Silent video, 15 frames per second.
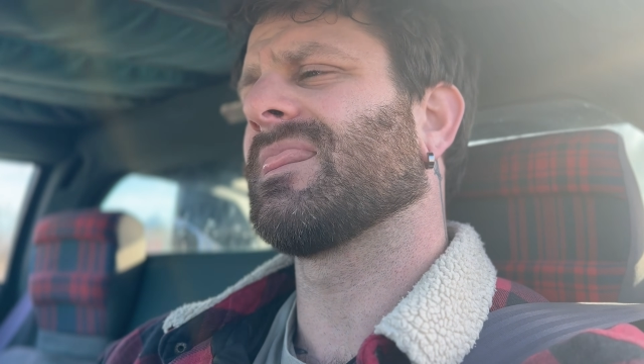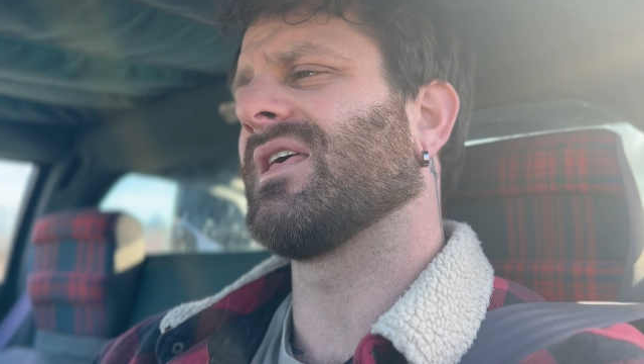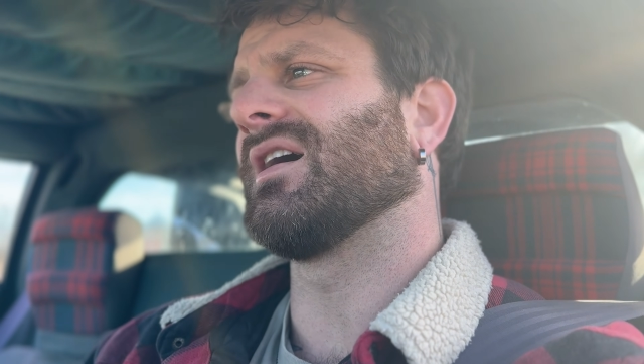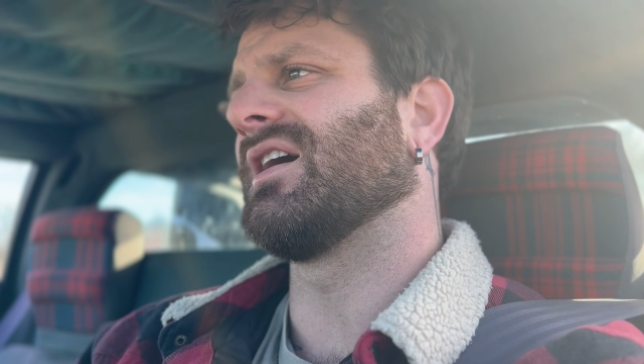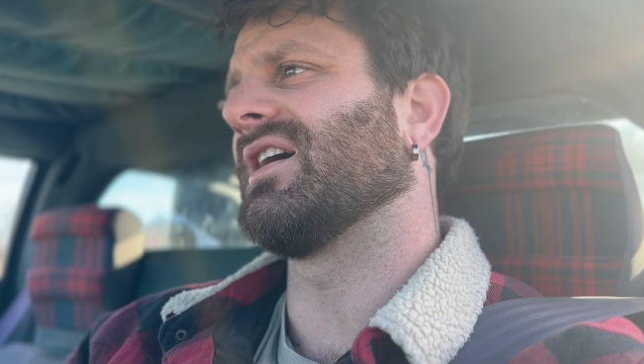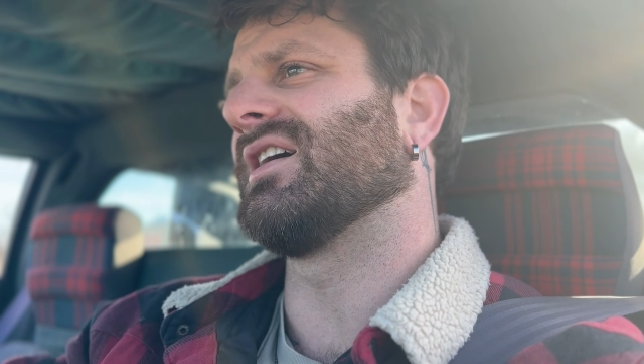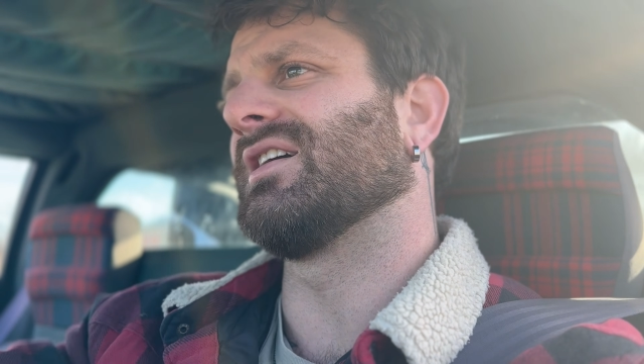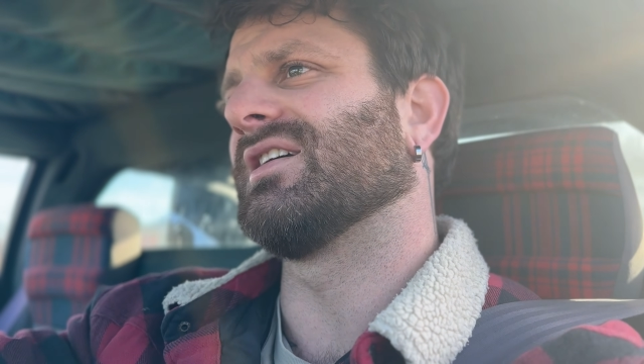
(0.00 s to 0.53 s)

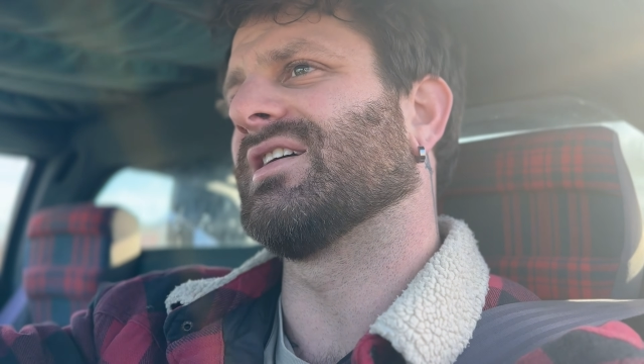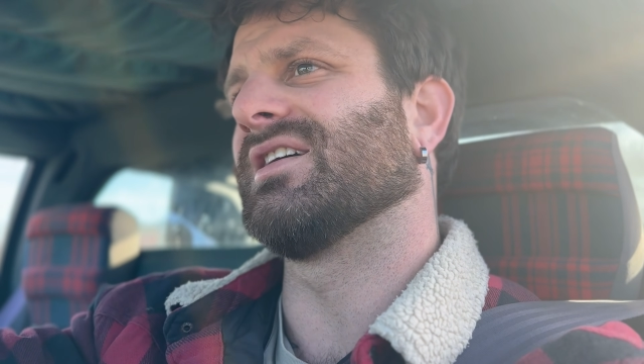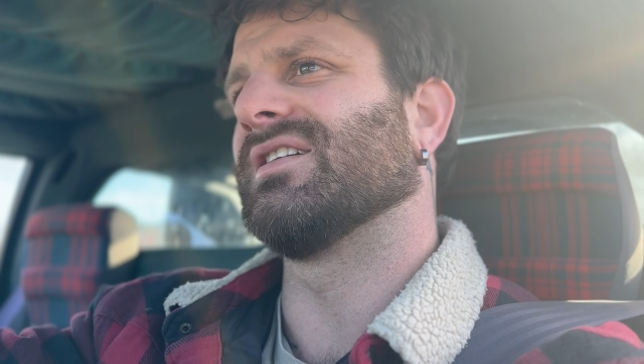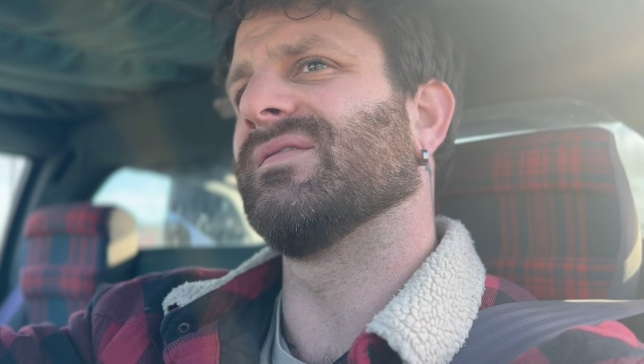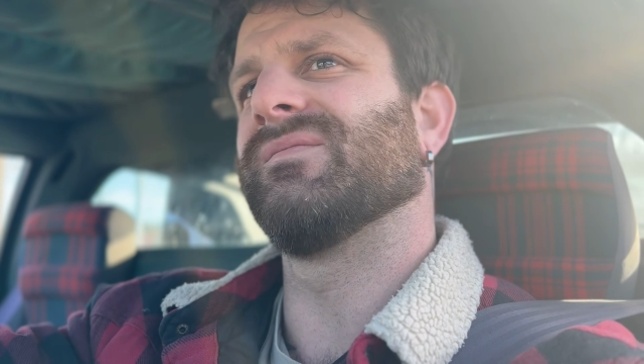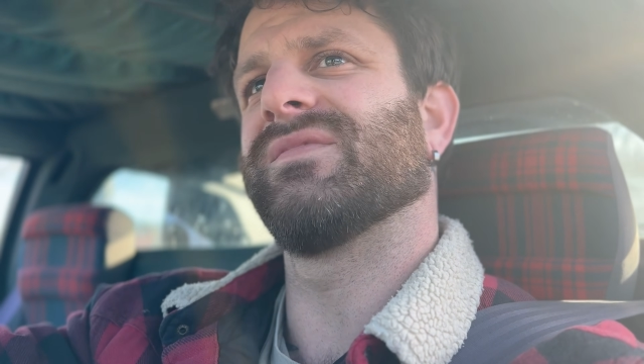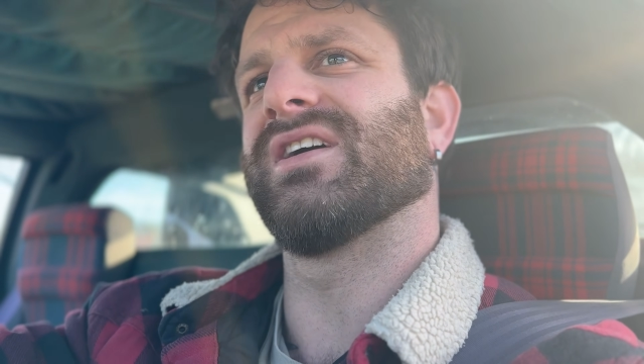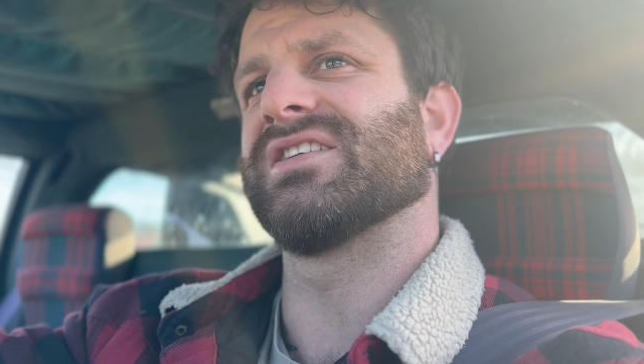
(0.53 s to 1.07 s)

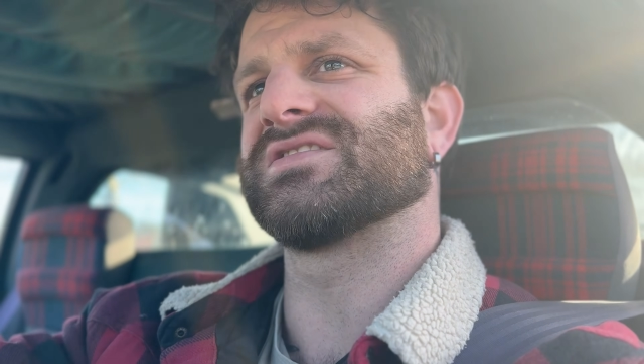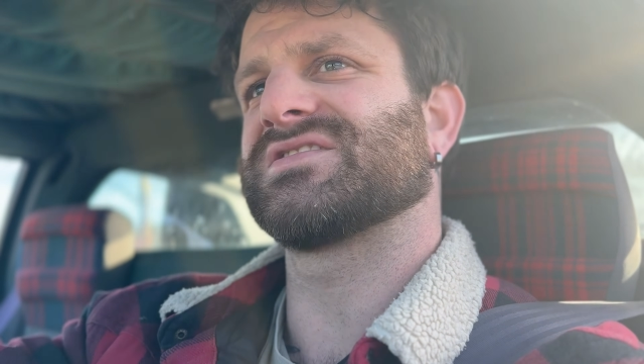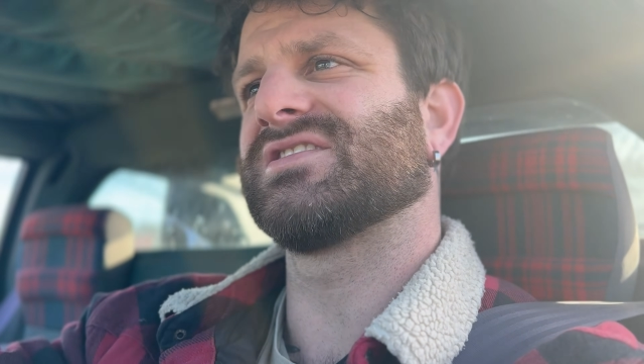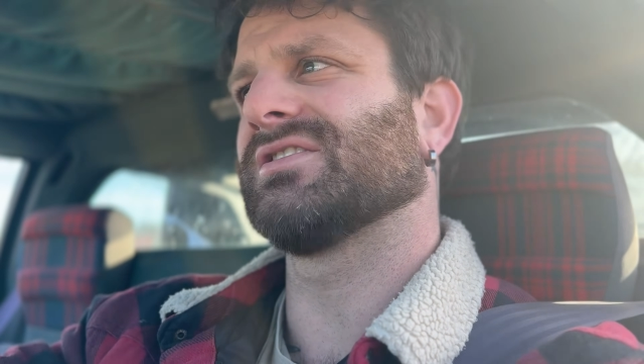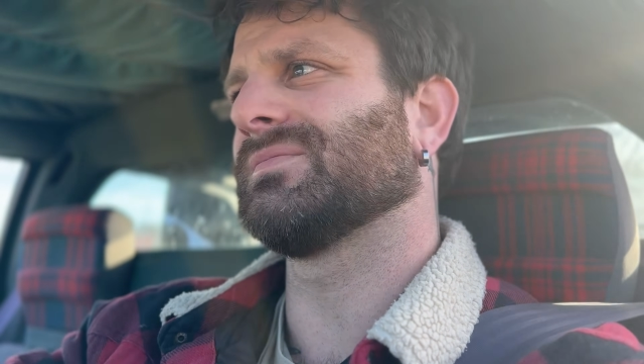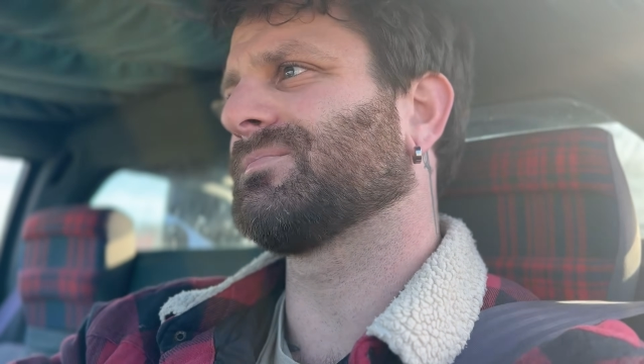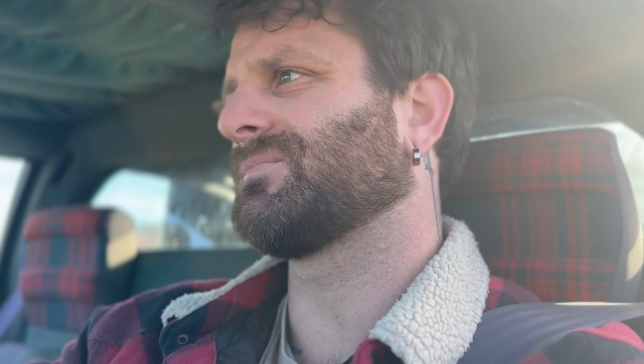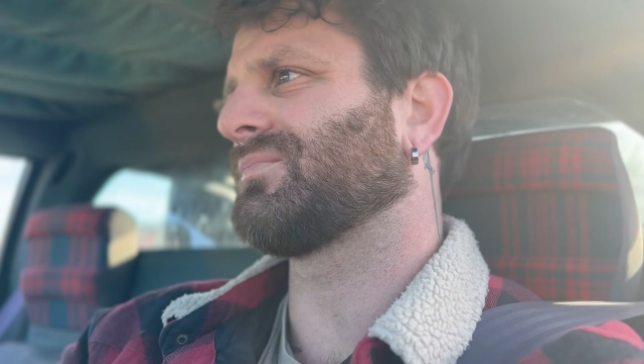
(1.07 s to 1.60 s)
I
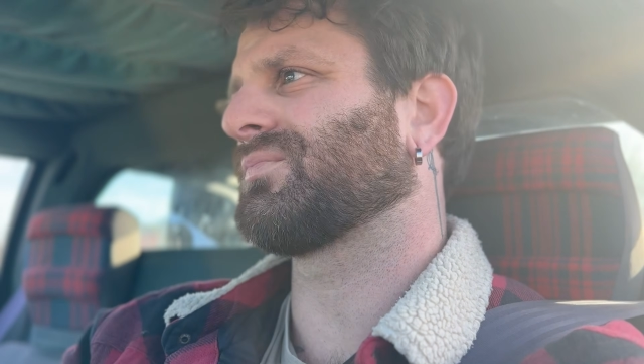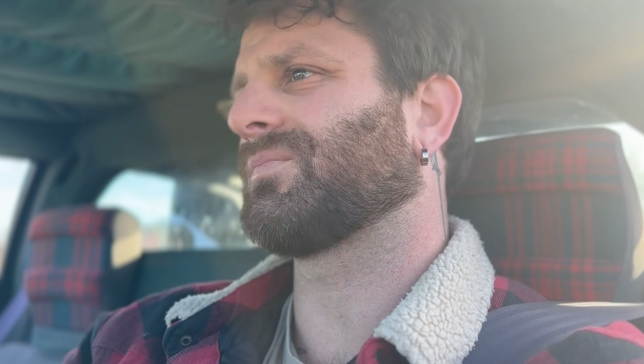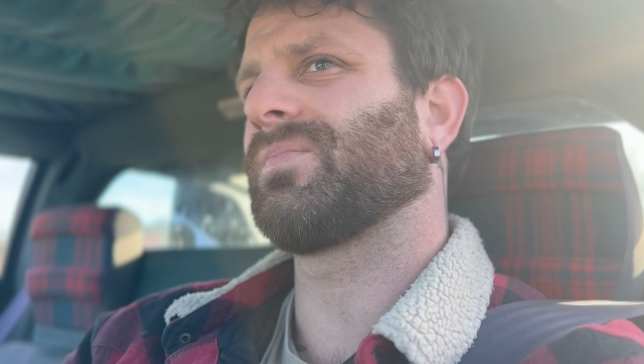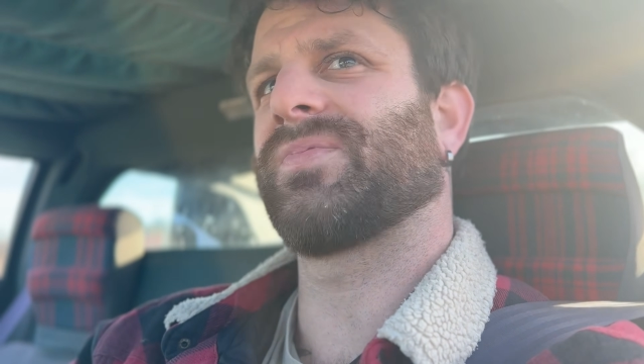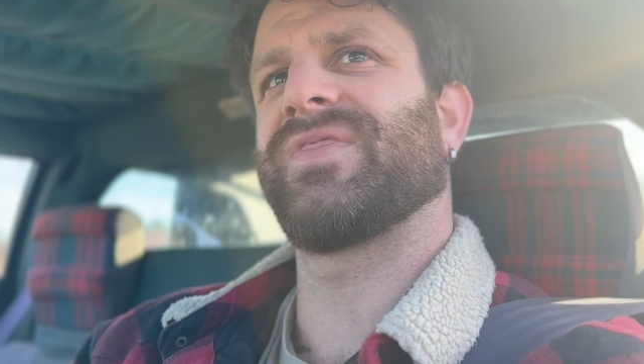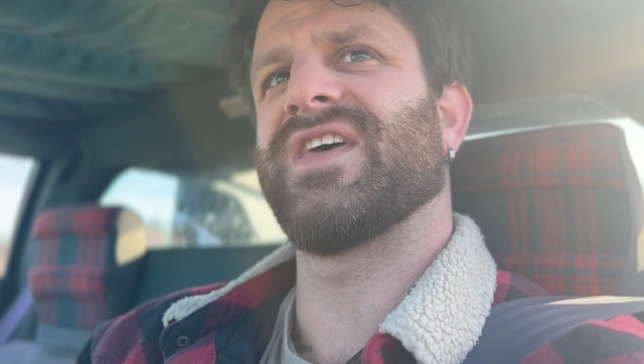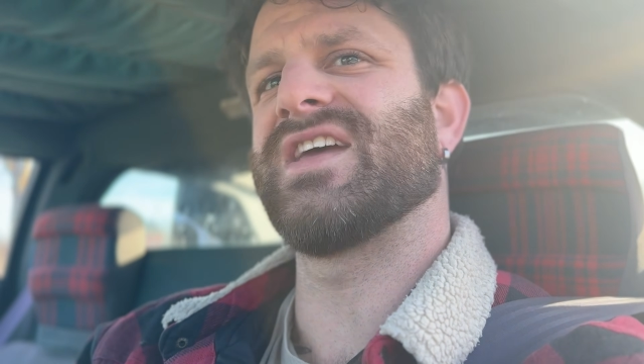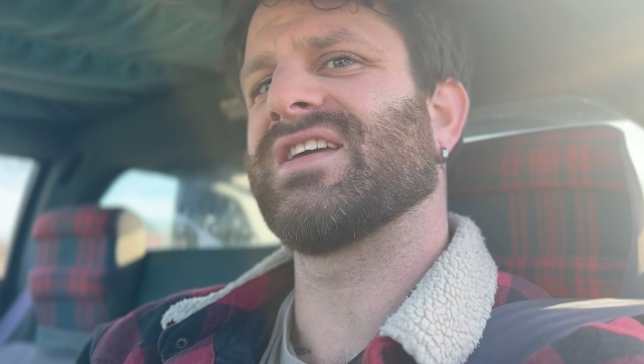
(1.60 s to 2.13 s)
still
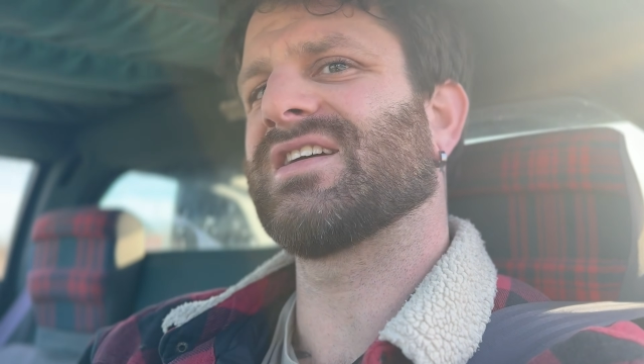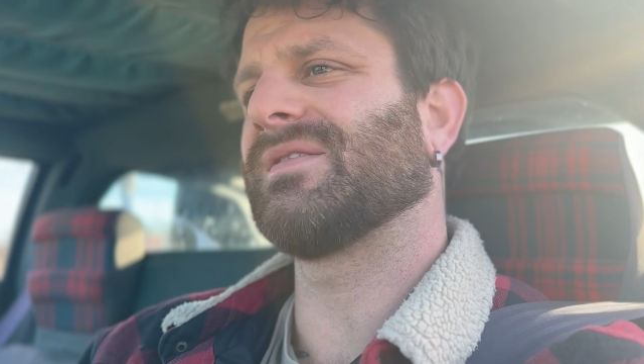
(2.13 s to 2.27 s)
think